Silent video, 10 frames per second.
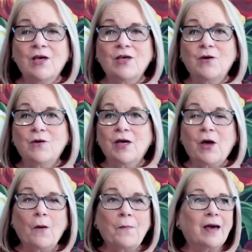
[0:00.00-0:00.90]
You can
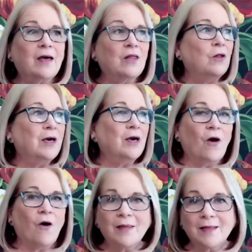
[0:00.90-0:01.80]
go back and look at
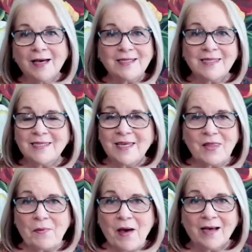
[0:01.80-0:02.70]
all the lessons in
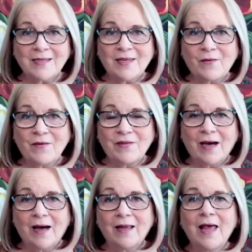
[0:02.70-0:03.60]
the past that we've
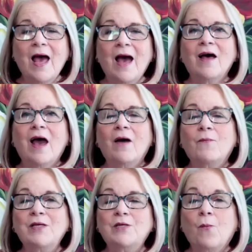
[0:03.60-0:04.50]
done, and
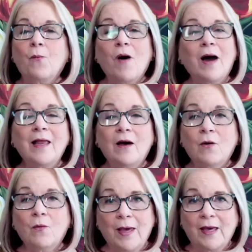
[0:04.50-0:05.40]
we do one a
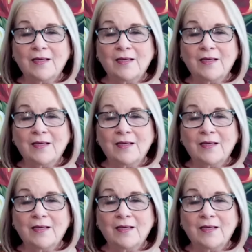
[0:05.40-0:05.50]
week.